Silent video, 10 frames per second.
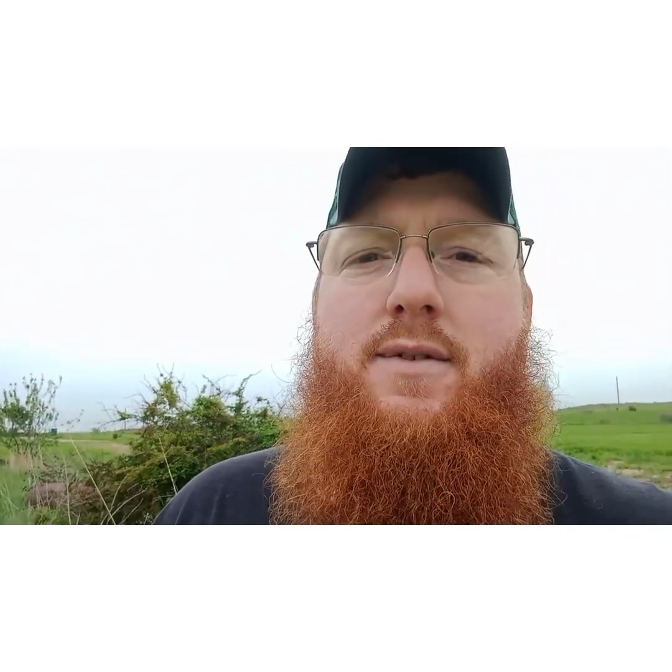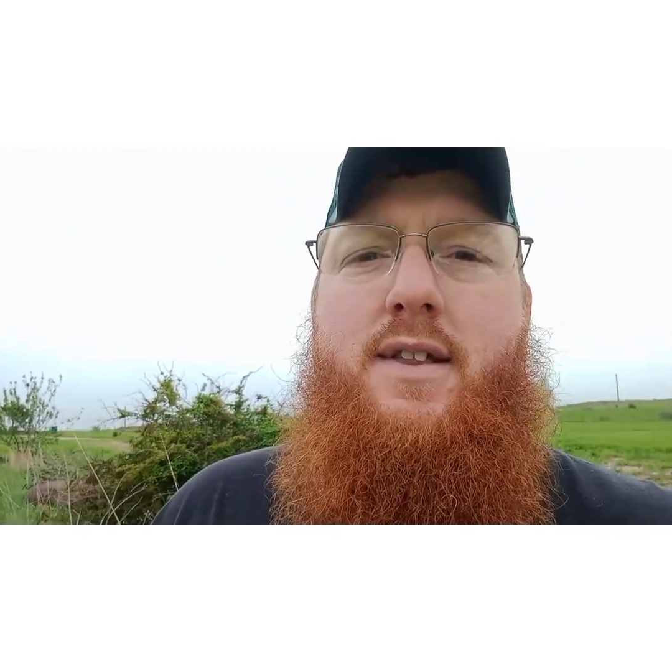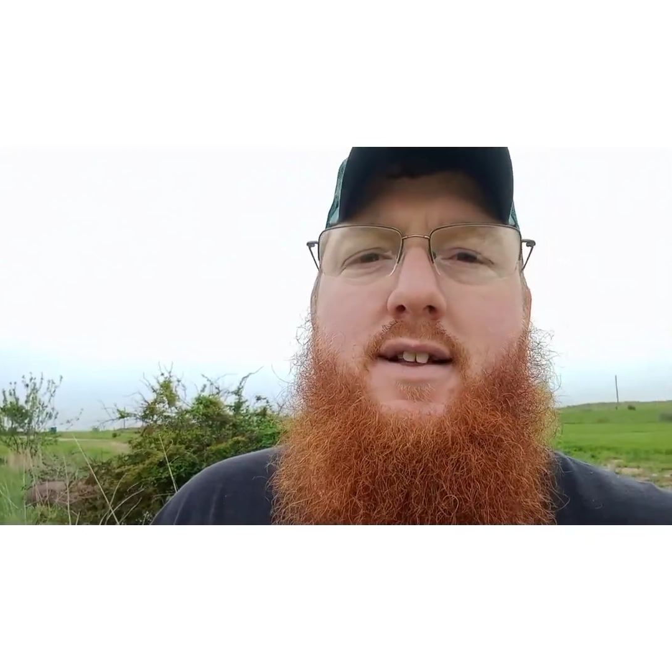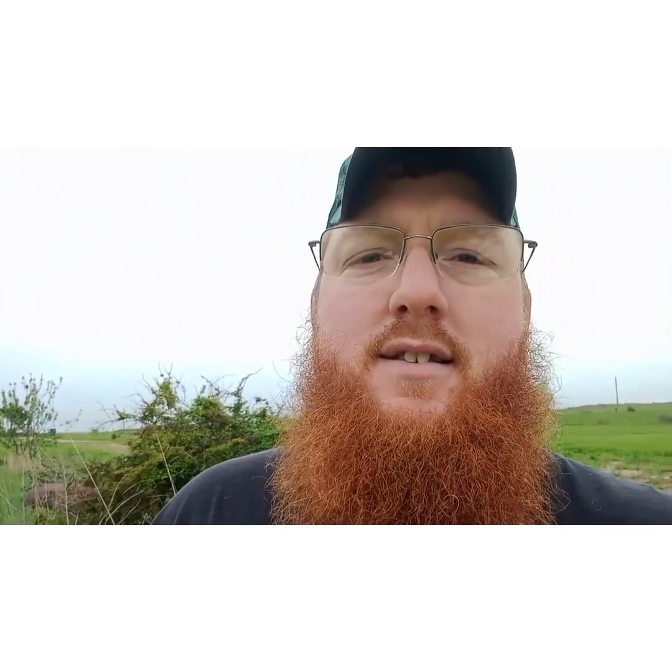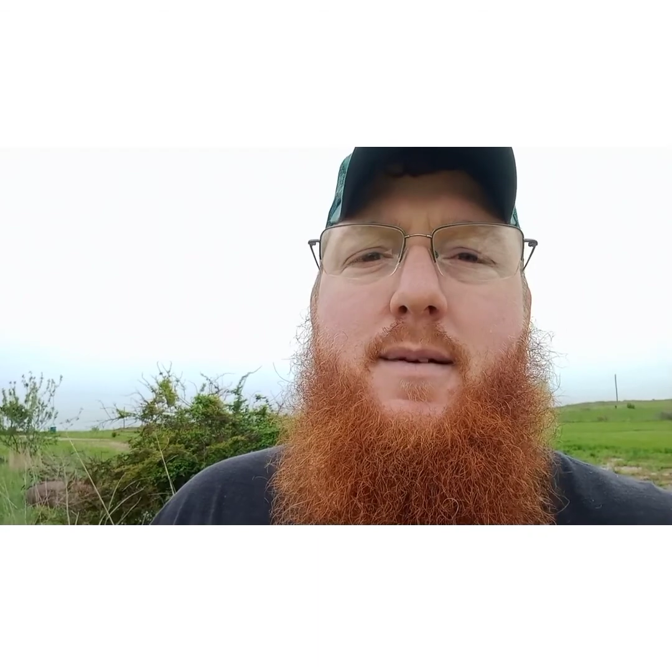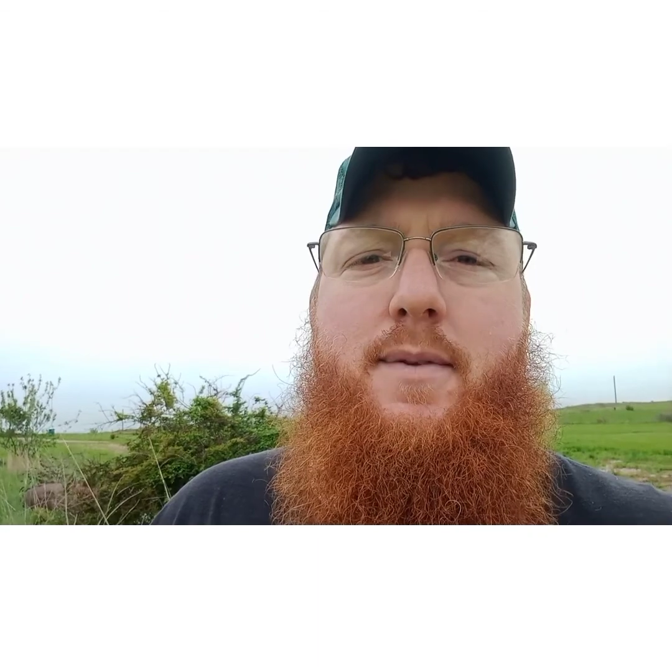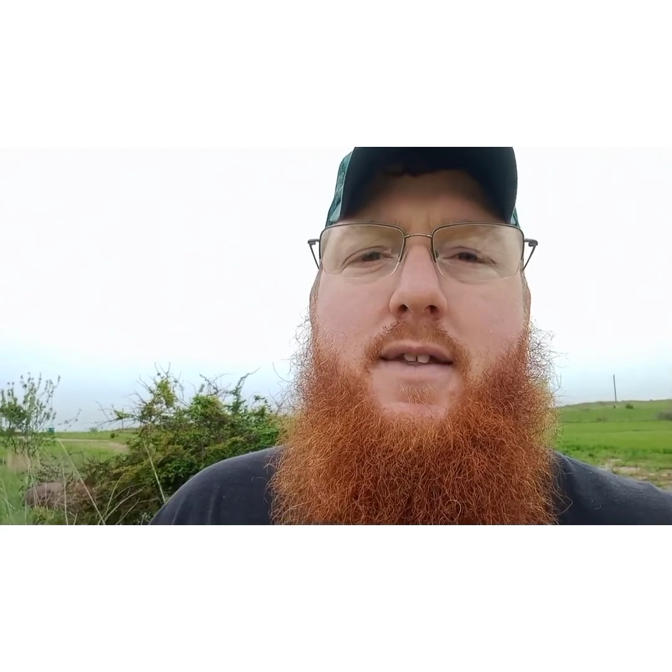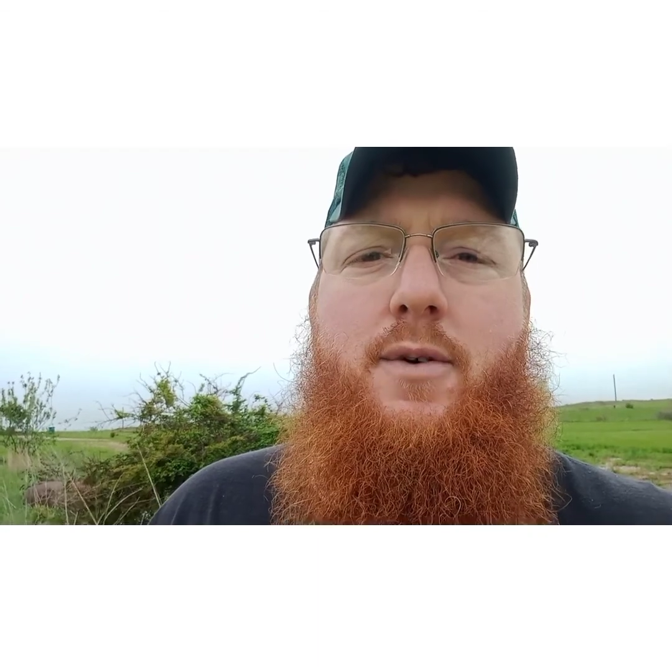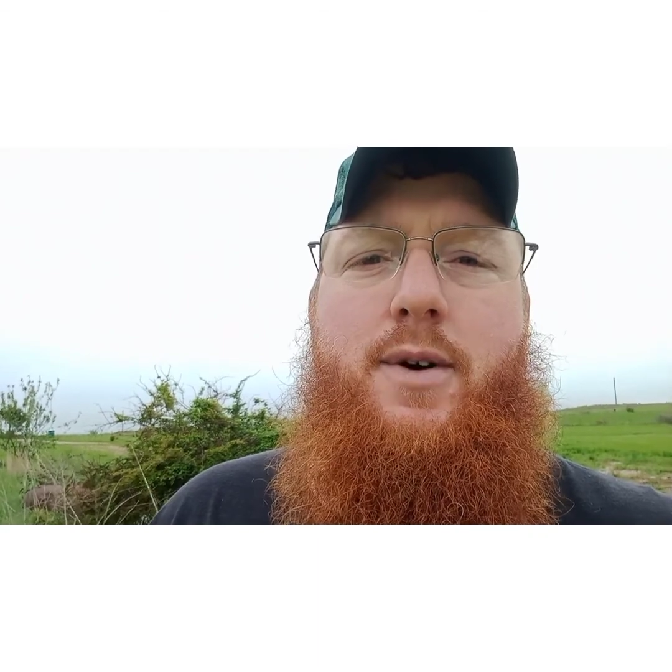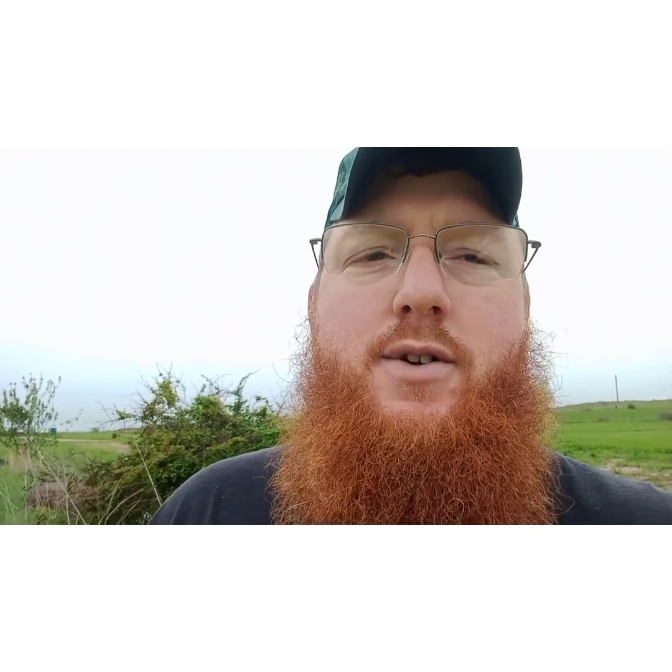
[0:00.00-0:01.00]
and that's something
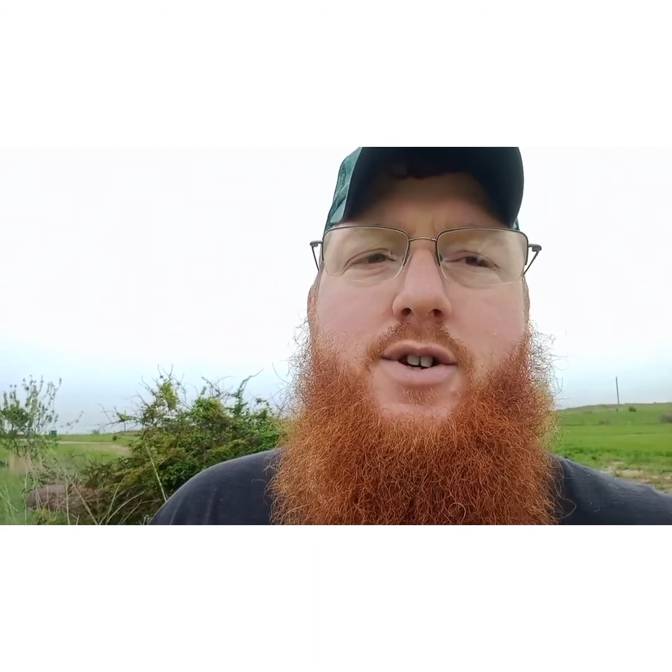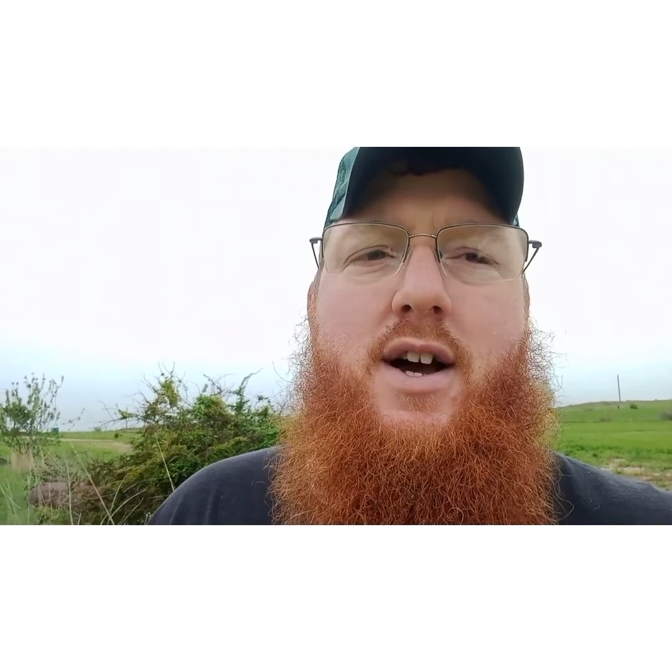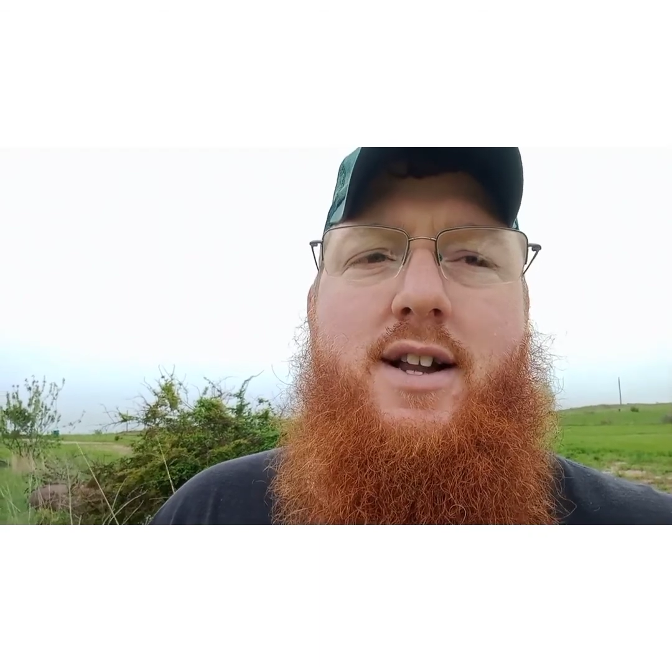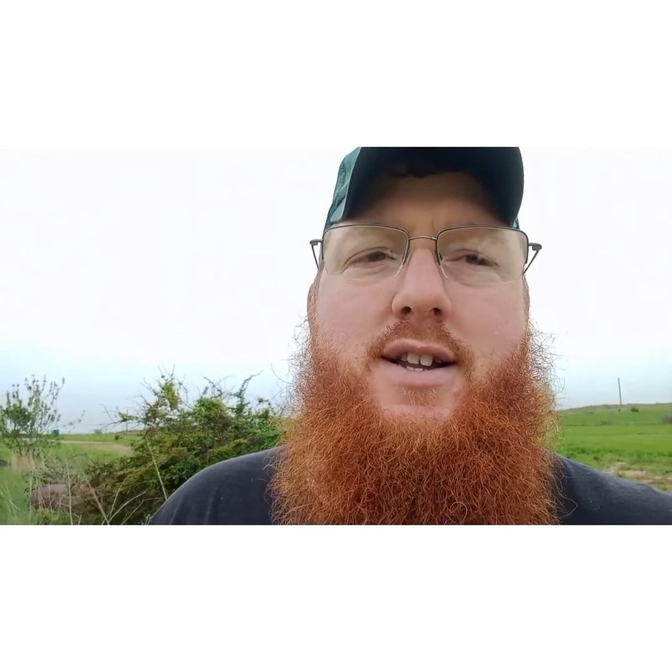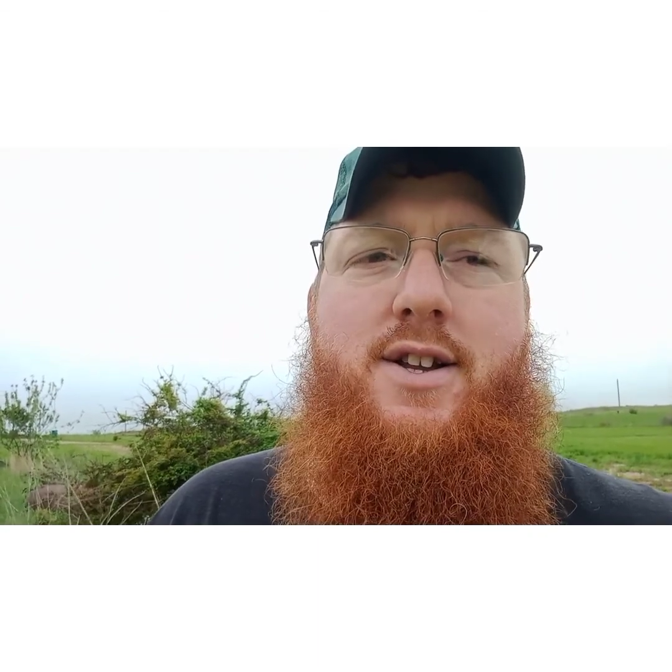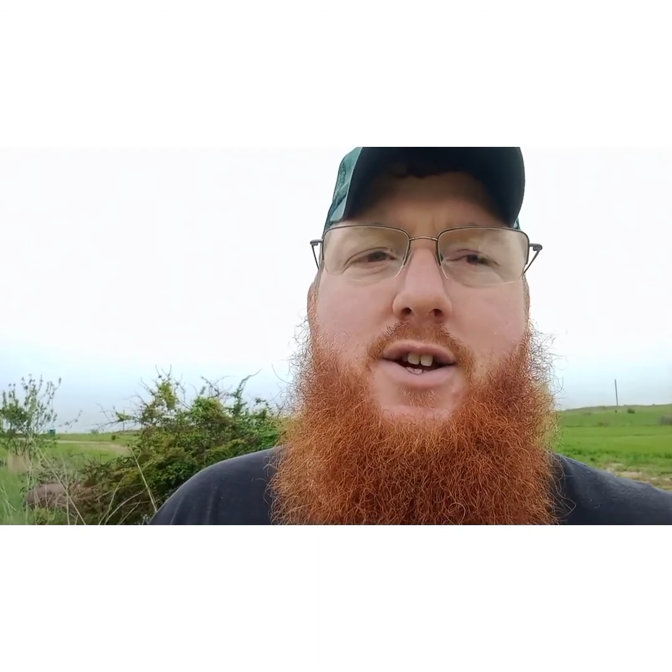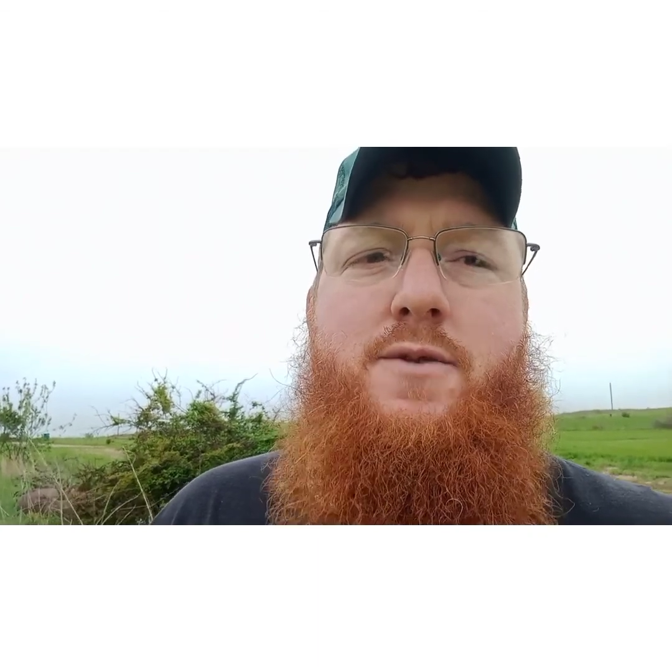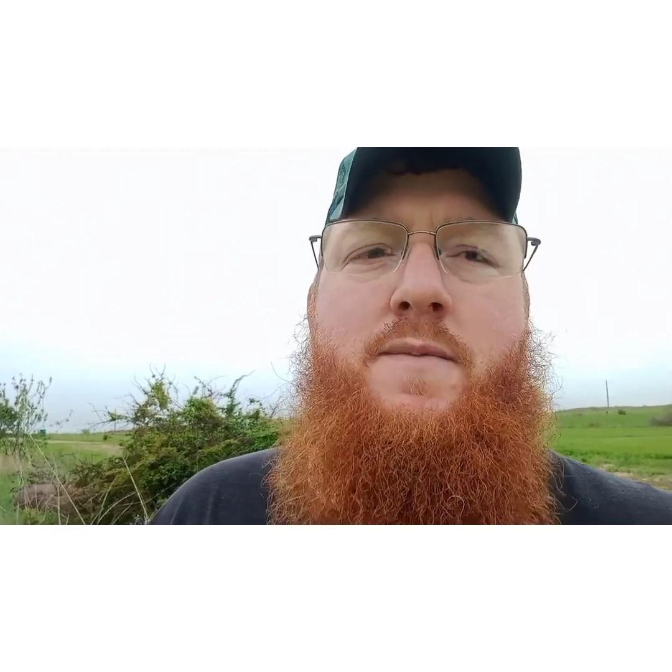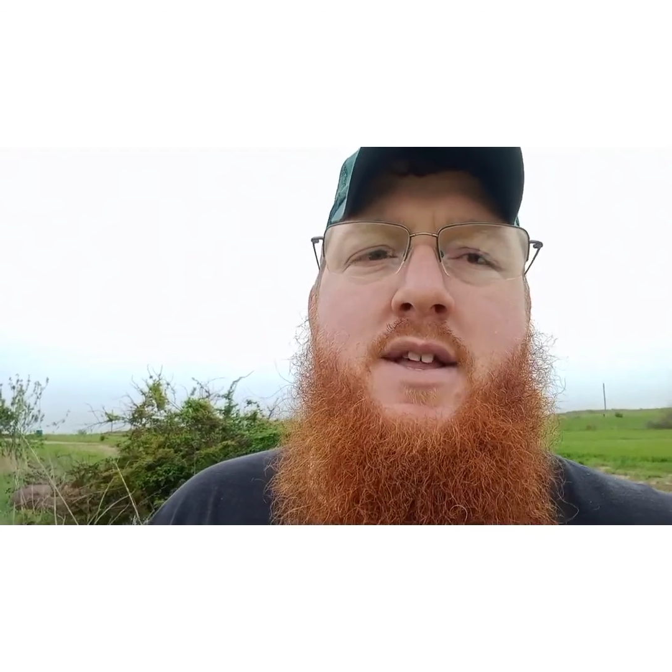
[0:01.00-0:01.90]
that we are trying to do.